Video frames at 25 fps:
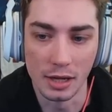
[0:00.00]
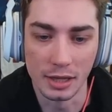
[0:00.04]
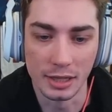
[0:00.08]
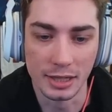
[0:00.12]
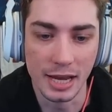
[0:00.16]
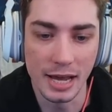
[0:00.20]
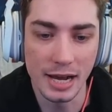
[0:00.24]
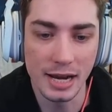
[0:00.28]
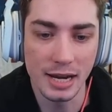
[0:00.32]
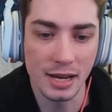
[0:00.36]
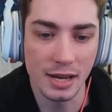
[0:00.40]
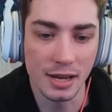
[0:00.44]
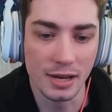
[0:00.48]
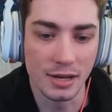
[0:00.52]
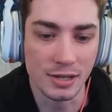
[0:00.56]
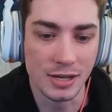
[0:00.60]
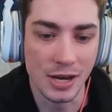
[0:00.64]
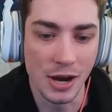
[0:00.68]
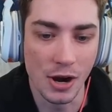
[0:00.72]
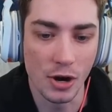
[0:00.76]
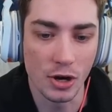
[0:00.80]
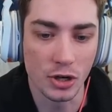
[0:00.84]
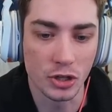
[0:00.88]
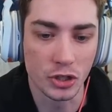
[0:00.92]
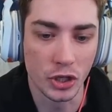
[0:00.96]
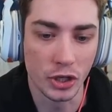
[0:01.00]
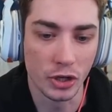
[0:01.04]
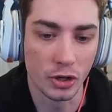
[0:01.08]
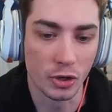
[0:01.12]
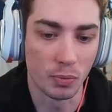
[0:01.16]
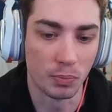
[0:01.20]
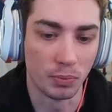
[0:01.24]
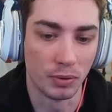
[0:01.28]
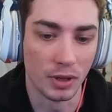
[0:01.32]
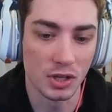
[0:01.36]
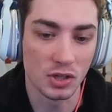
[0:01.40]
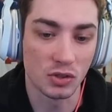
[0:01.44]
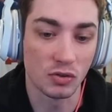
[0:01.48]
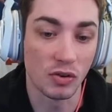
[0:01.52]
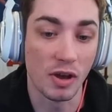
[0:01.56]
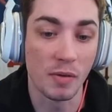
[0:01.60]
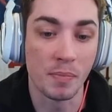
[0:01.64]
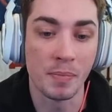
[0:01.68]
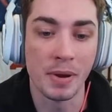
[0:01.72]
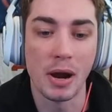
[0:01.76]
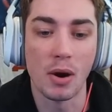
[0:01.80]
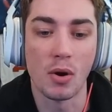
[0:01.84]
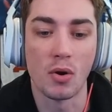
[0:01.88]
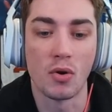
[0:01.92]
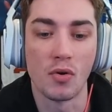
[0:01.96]
Getting Derek Jeter plus 5
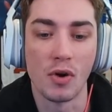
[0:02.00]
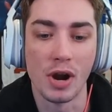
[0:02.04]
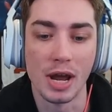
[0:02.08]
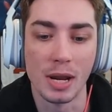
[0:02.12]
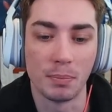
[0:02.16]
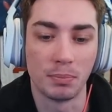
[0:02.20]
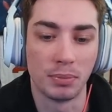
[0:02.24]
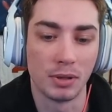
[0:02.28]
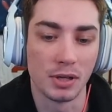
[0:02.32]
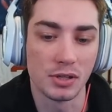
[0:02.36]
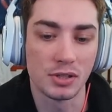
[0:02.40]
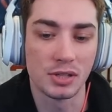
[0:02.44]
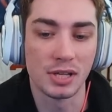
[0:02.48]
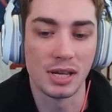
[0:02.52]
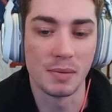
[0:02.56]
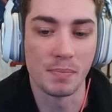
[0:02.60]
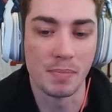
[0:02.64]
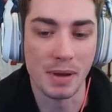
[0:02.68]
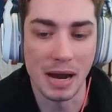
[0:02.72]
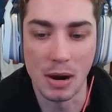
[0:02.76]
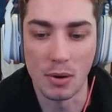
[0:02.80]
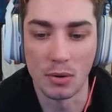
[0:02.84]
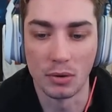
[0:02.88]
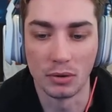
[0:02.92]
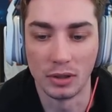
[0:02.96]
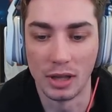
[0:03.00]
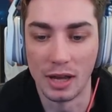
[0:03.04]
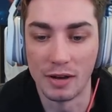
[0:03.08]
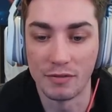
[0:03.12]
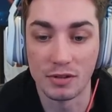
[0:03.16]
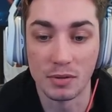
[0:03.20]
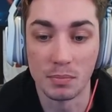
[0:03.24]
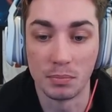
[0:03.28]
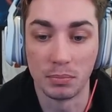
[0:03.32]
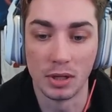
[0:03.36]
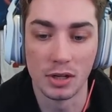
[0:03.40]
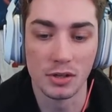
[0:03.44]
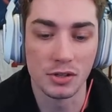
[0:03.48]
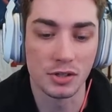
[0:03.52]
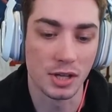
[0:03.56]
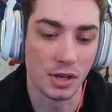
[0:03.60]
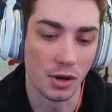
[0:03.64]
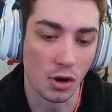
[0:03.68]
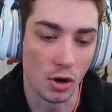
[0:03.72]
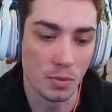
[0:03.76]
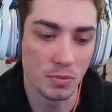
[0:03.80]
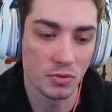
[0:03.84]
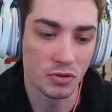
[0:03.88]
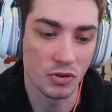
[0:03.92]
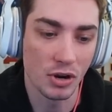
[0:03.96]
power right, plus 10 power left, and plus 10
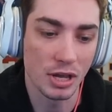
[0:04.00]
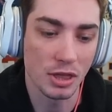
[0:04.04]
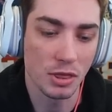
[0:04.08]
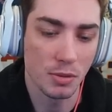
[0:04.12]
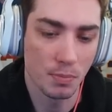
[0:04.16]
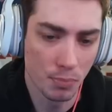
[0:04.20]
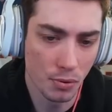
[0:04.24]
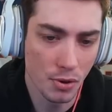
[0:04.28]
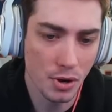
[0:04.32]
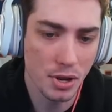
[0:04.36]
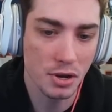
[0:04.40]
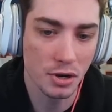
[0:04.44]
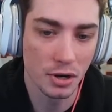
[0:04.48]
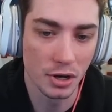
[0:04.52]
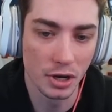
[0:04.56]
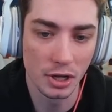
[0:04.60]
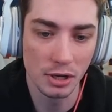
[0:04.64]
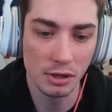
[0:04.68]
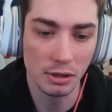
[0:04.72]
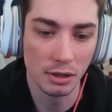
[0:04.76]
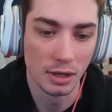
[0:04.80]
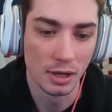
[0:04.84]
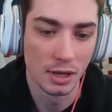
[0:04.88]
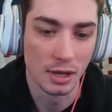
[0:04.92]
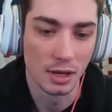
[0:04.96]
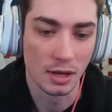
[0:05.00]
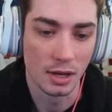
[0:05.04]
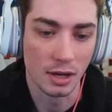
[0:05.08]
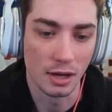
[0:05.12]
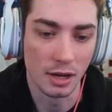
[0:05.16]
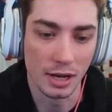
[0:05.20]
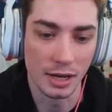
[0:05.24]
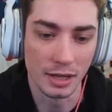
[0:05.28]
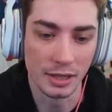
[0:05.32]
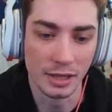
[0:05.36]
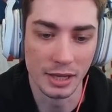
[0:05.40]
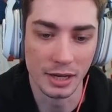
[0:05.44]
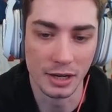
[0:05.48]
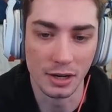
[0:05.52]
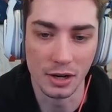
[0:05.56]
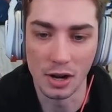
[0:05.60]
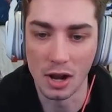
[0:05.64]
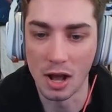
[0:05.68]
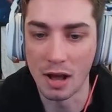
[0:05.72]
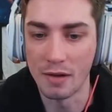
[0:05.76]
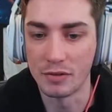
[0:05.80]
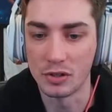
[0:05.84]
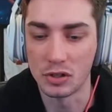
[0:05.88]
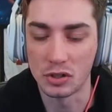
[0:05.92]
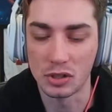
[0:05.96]
arm strength, pretty good. And then it
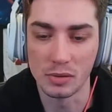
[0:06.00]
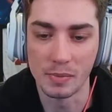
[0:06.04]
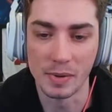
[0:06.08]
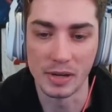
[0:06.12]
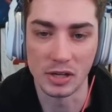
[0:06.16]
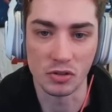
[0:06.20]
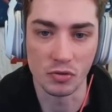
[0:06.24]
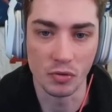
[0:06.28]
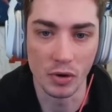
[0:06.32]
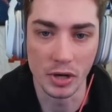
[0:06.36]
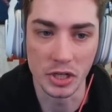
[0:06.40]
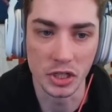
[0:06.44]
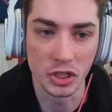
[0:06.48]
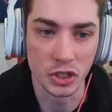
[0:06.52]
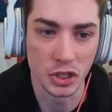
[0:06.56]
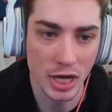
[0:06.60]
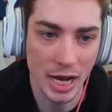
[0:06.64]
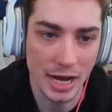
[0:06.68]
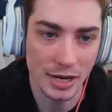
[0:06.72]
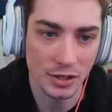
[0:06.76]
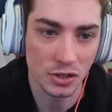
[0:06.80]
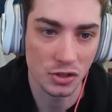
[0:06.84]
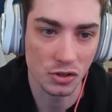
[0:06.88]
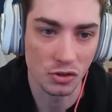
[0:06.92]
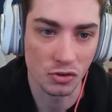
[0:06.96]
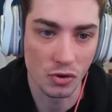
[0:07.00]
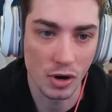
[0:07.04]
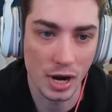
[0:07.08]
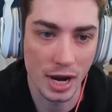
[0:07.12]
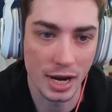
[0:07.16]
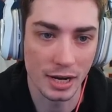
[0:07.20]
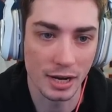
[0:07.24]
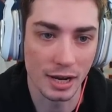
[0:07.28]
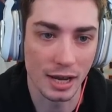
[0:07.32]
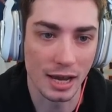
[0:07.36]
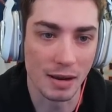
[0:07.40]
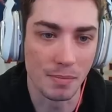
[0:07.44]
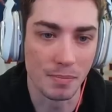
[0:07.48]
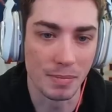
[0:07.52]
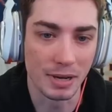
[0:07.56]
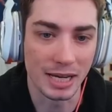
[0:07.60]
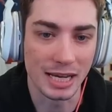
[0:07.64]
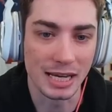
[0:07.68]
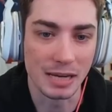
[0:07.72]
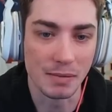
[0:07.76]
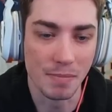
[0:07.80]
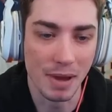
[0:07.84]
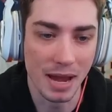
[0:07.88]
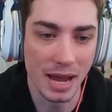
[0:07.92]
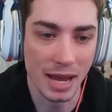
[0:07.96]
obviously makes Reggie Jackson great, and
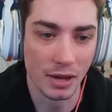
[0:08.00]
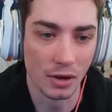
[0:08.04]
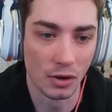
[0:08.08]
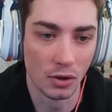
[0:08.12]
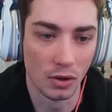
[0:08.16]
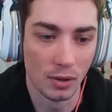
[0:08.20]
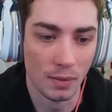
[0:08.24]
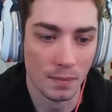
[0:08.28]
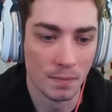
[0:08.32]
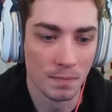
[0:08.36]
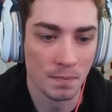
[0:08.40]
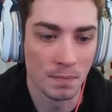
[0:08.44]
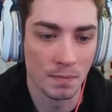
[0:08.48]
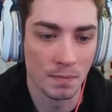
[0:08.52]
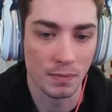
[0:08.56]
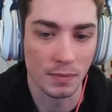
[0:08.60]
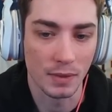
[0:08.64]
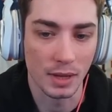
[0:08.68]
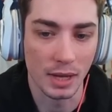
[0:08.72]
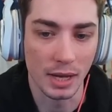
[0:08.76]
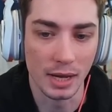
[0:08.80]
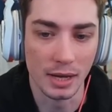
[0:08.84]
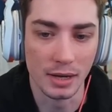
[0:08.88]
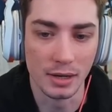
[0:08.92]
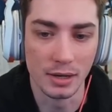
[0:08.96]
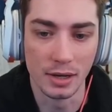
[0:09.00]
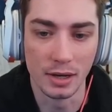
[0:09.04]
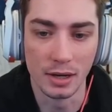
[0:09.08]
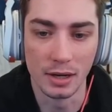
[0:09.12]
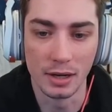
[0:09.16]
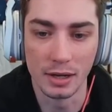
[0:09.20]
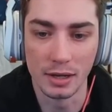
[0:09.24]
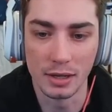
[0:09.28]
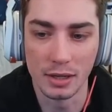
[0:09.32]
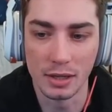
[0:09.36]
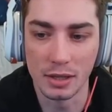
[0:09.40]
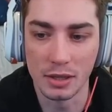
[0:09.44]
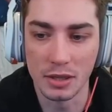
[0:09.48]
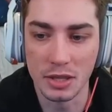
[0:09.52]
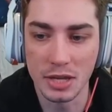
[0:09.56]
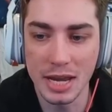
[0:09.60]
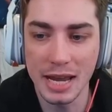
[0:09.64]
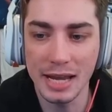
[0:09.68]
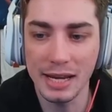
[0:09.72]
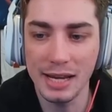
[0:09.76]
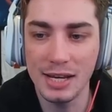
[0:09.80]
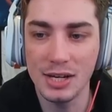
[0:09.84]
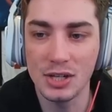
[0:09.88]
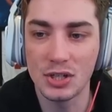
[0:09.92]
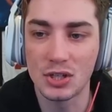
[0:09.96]
Mickey Mantle. And the
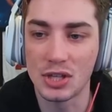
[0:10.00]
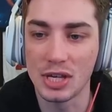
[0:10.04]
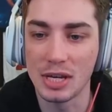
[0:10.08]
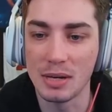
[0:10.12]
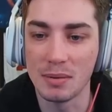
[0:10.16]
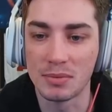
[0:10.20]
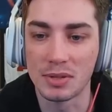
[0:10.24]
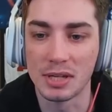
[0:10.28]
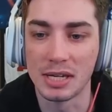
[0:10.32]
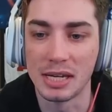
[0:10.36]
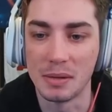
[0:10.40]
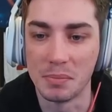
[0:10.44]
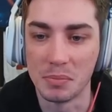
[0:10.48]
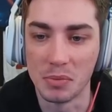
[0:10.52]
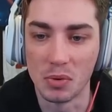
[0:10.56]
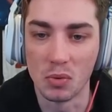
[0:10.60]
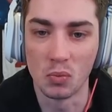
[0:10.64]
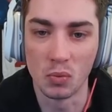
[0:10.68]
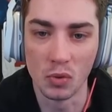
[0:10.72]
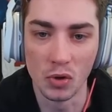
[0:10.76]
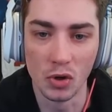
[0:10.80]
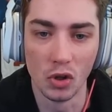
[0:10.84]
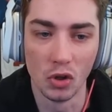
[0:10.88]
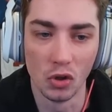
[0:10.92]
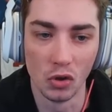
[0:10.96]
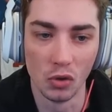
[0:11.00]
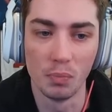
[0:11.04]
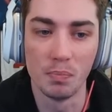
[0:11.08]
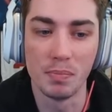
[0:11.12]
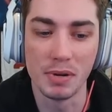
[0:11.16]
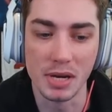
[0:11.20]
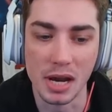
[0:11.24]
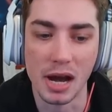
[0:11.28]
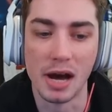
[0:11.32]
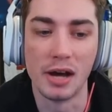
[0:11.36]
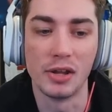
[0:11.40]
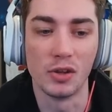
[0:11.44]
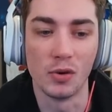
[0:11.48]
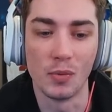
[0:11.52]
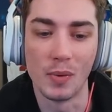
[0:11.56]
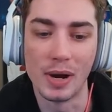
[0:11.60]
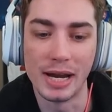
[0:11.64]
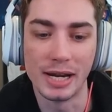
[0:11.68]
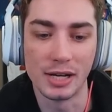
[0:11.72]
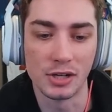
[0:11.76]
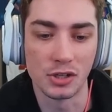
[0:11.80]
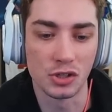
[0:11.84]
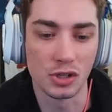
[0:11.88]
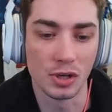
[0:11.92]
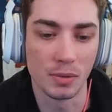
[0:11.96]
Yankees theme team will be on the way
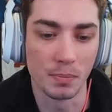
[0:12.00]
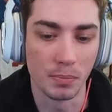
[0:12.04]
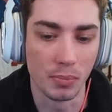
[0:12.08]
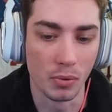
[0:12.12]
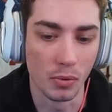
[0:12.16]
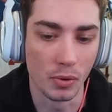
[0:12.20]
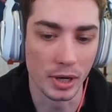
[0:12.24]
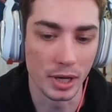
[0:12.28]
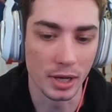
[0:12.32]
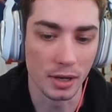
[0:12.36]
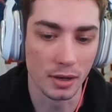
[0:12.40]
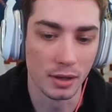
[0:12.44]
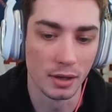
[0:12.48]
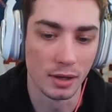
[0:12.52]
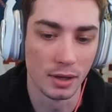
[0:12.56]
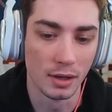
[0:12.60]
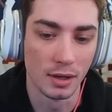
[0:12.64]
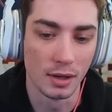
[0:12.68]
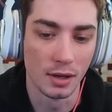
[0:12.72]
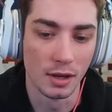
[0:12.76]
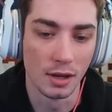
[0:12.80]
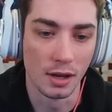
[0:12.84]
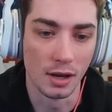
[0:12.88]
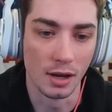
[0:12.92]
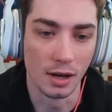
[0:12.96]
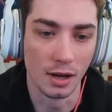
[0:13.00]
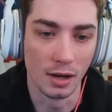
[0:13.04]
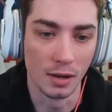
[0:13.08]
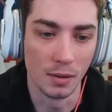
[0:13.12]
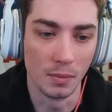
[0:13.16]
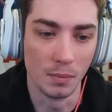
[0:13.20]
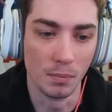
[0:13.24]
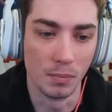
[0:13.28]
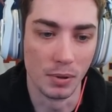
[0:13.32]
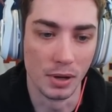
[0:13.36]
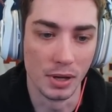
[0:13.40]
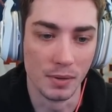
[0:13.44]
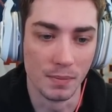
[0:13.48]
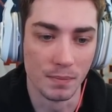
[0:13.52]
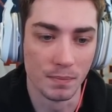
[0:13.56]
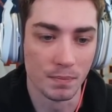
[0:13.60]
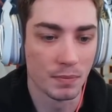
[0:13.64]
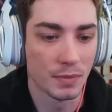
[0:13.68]
at some point. But